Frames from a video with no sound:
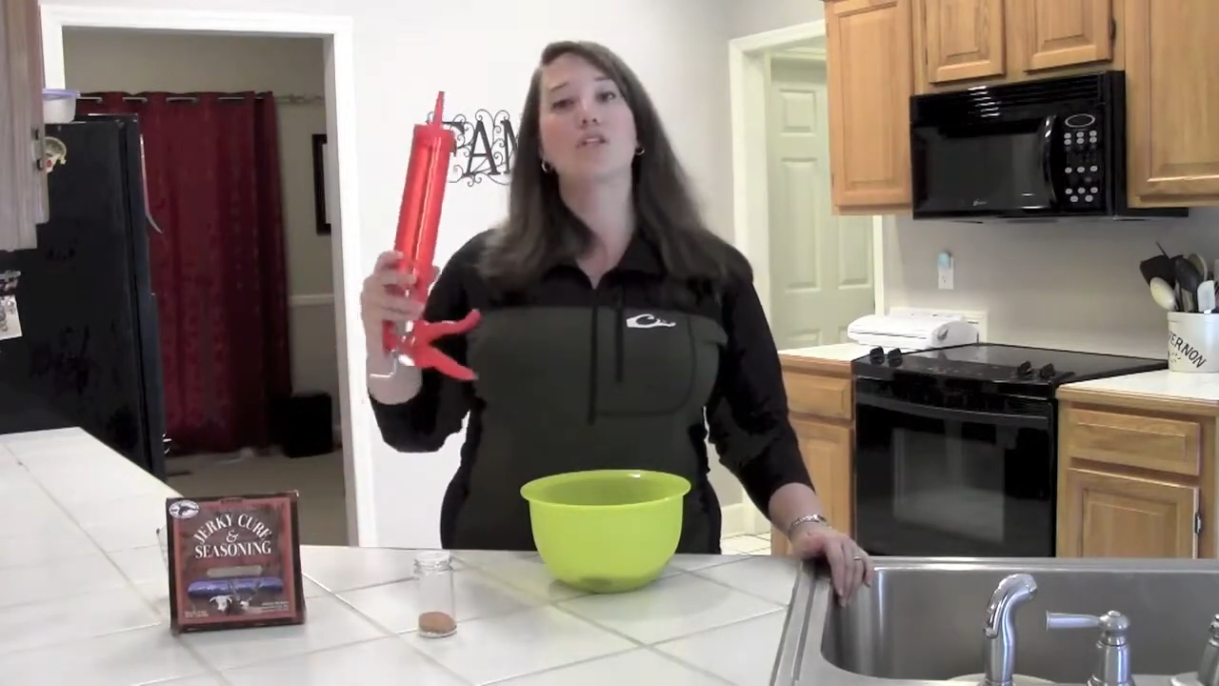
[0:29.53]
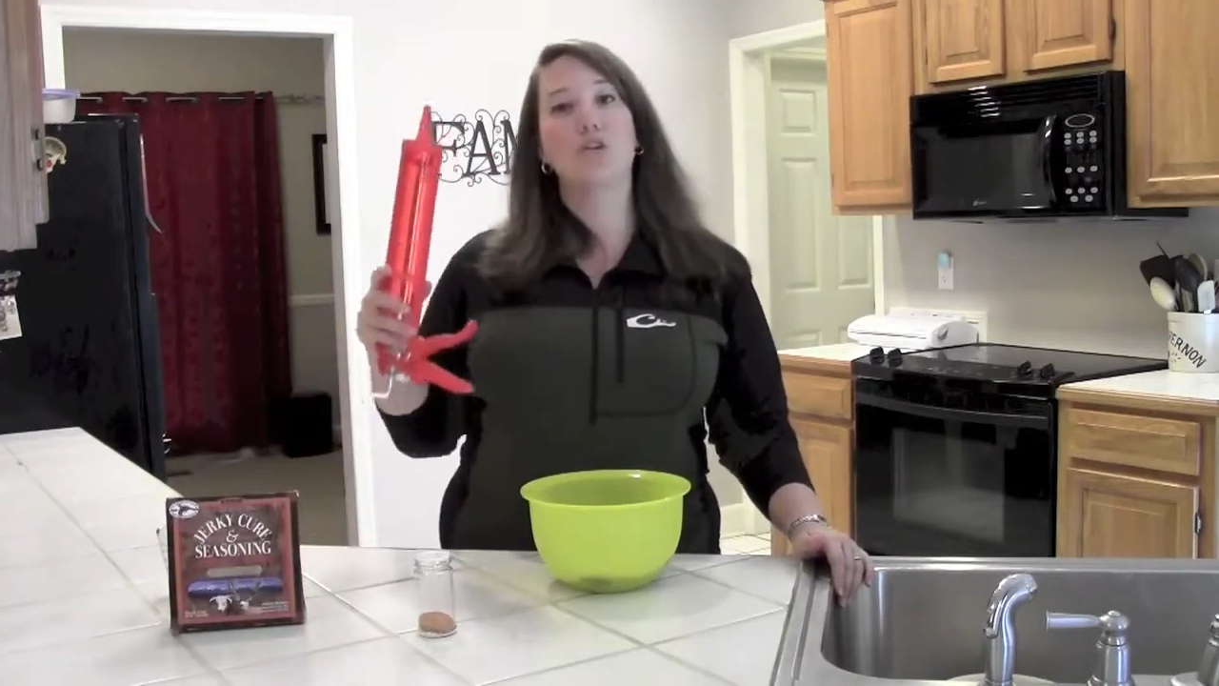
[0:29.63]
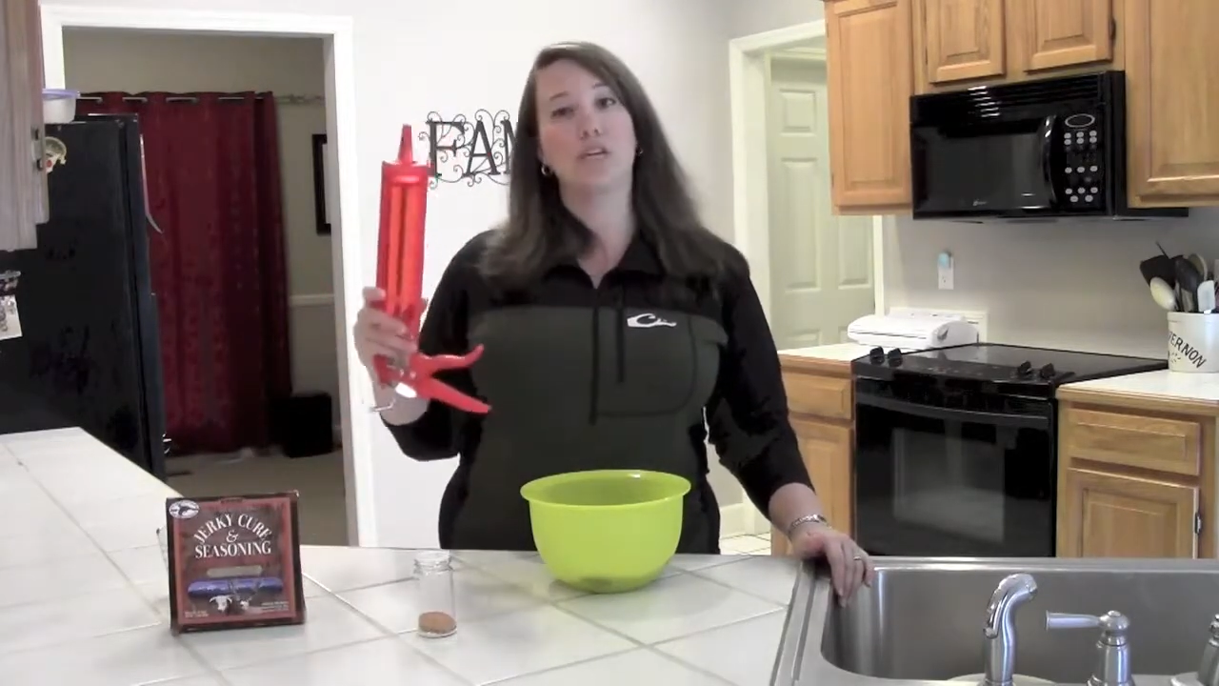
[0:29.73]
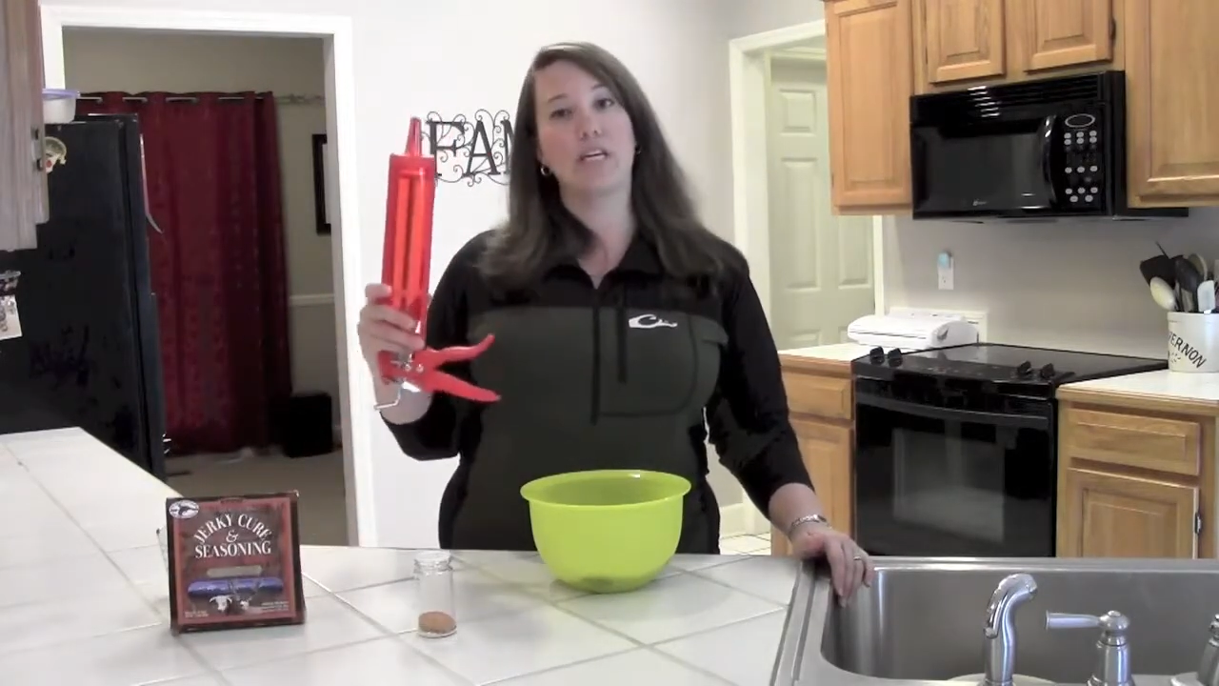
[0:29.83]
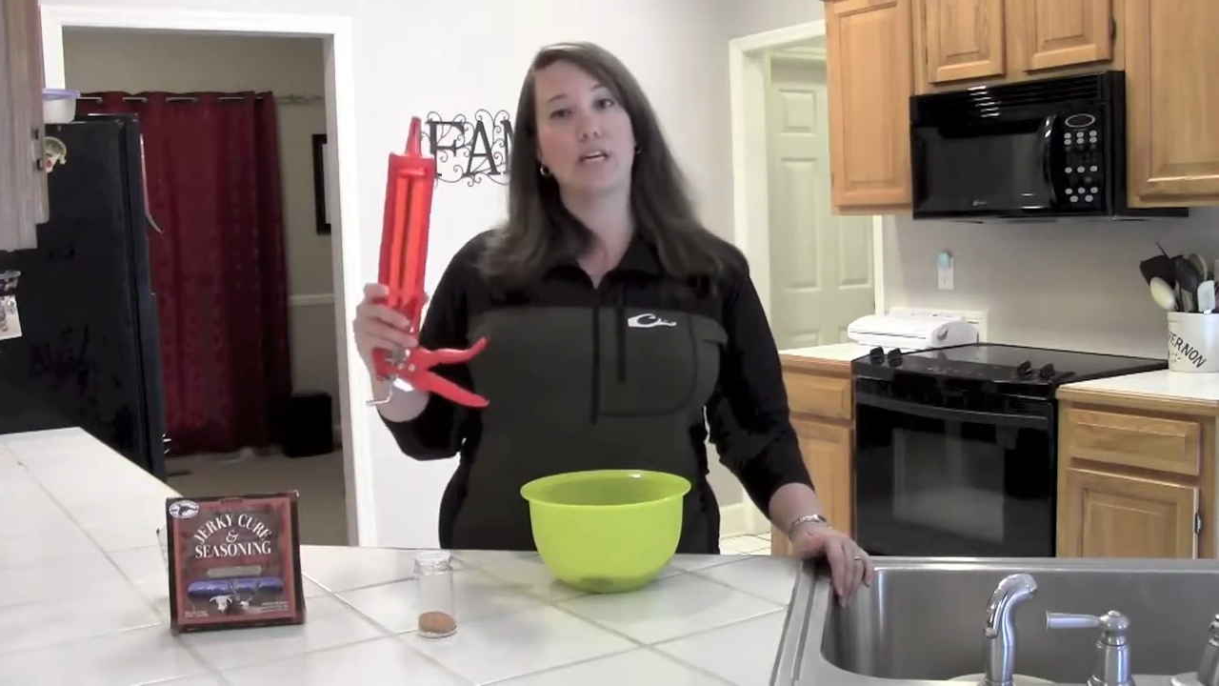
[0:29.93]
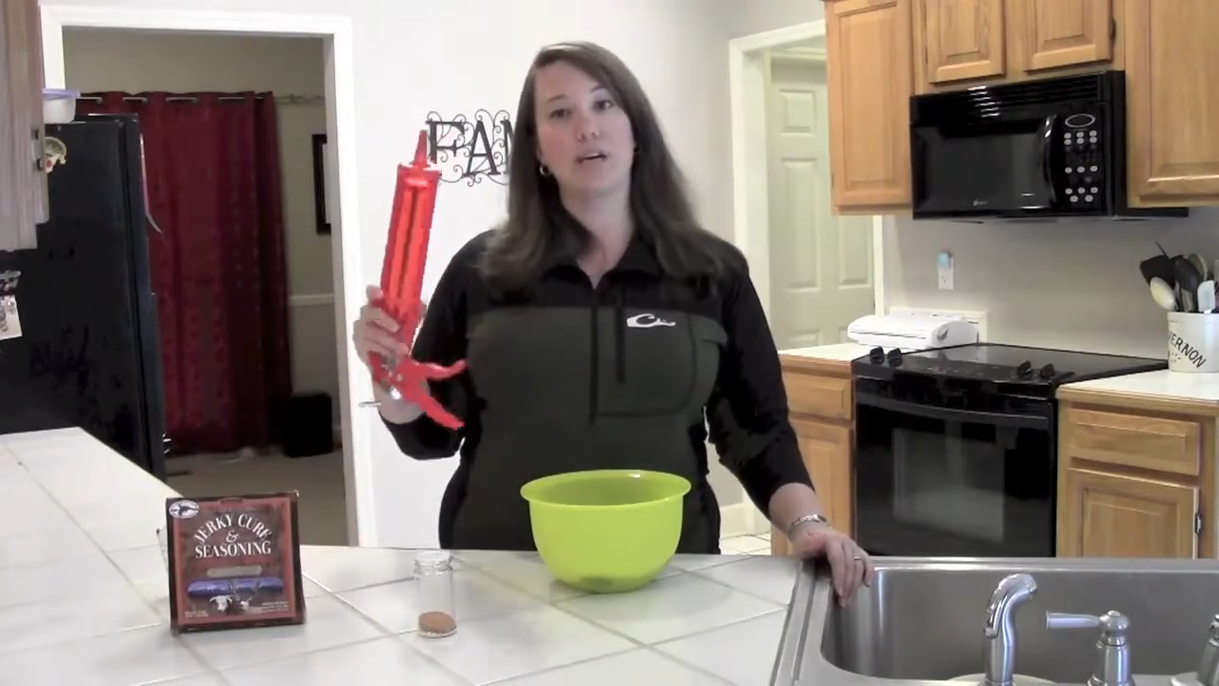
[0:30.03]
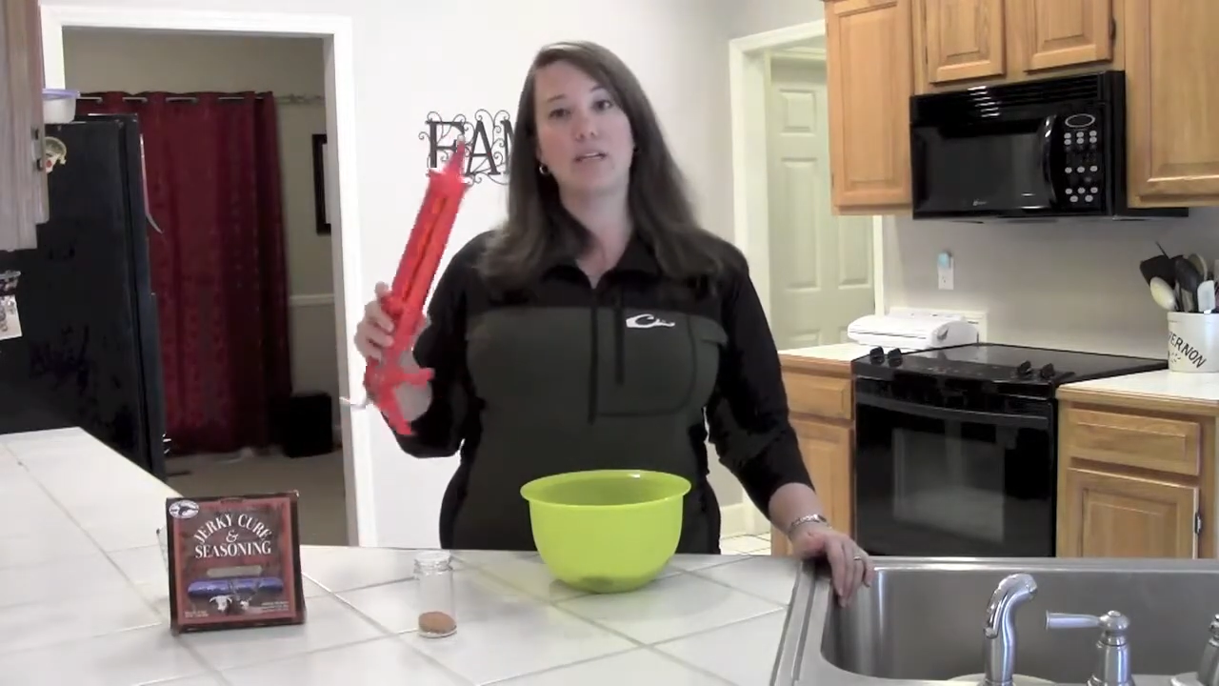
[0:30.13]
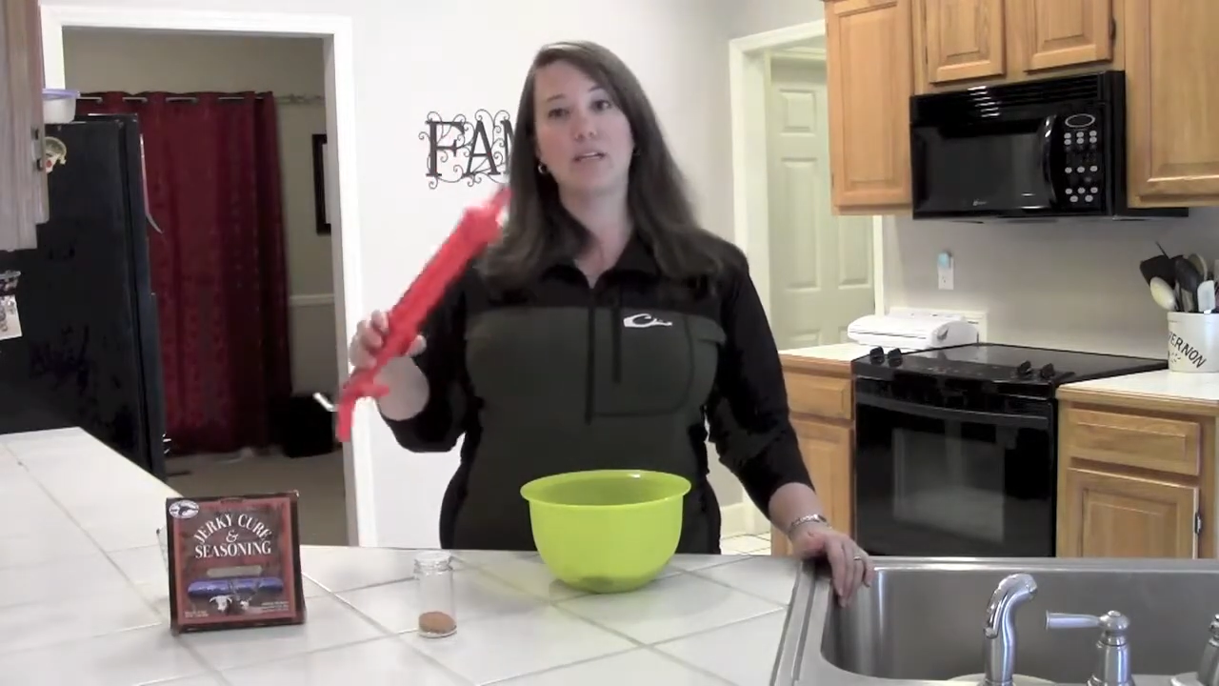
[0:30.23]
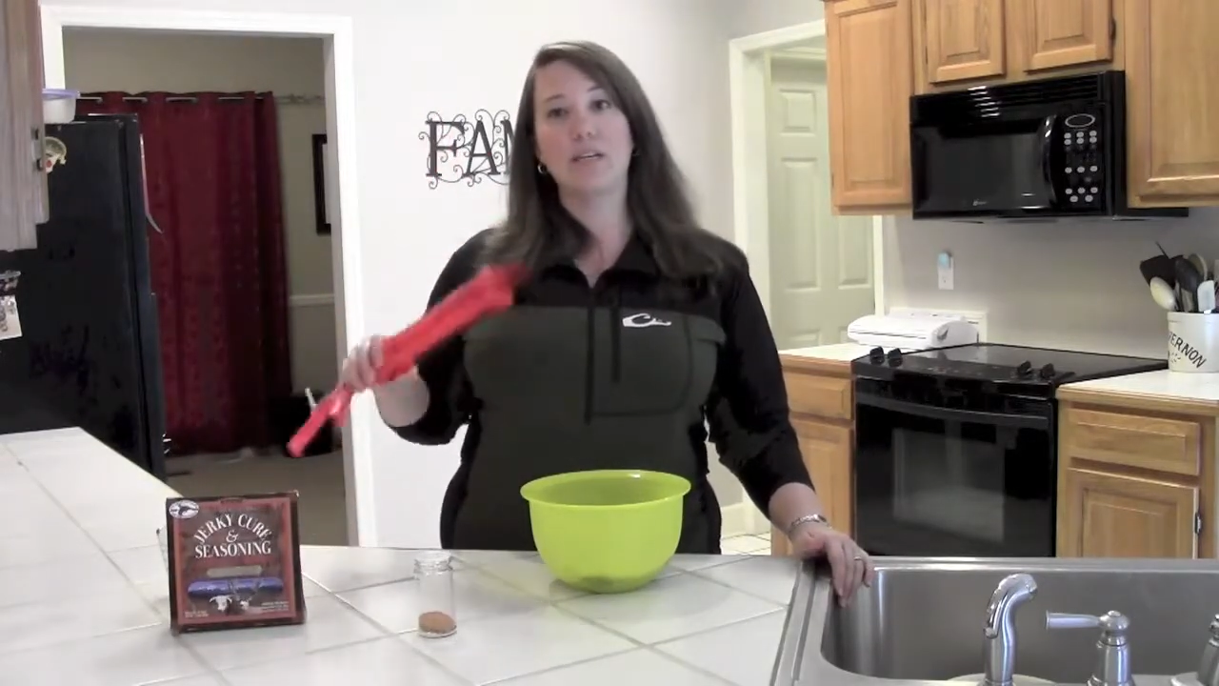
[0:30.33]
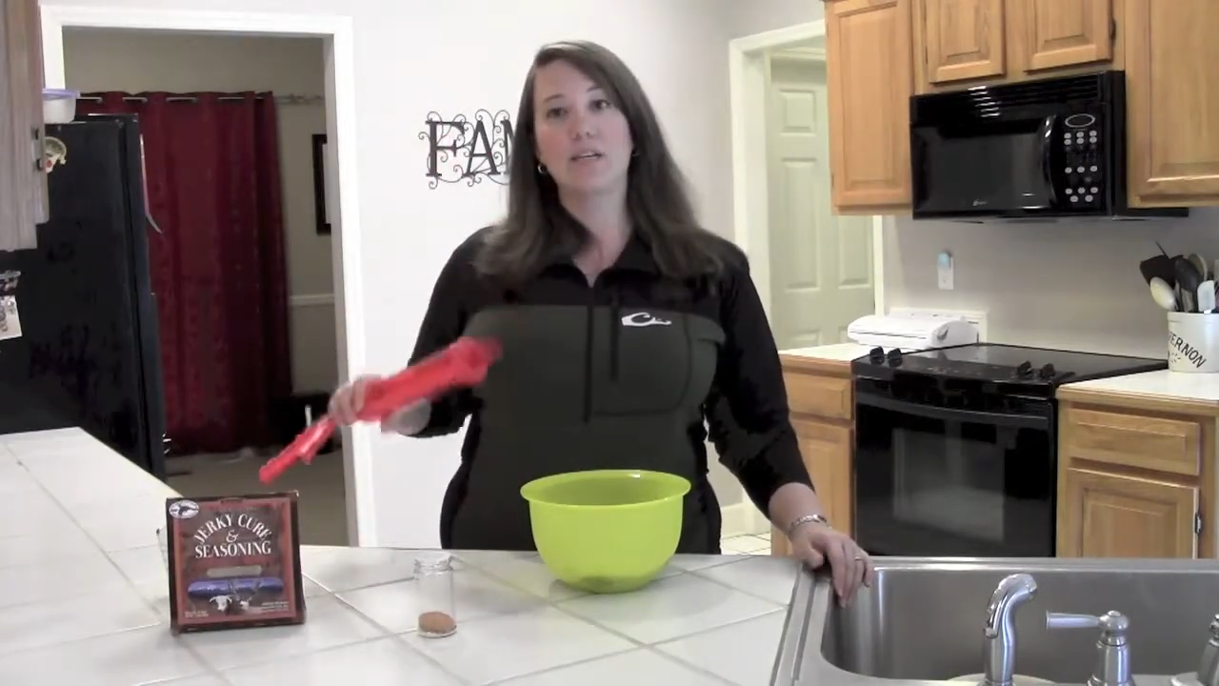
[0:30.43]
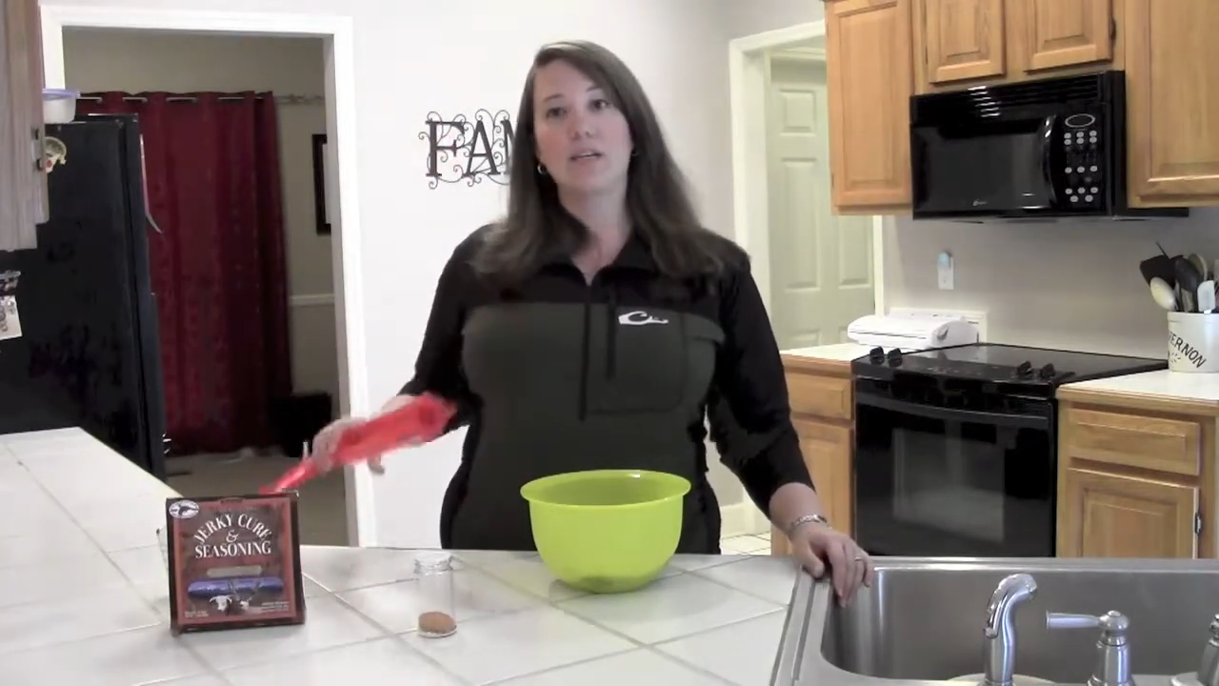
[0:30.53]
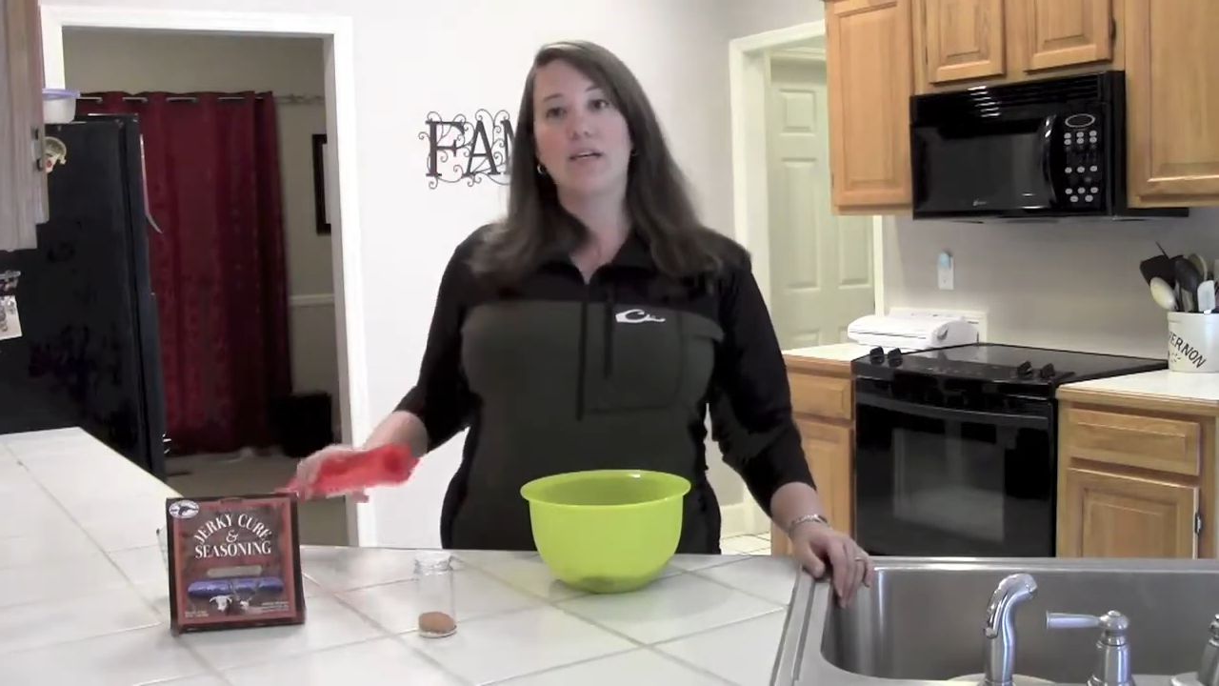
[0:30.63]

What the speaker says: jerky gun.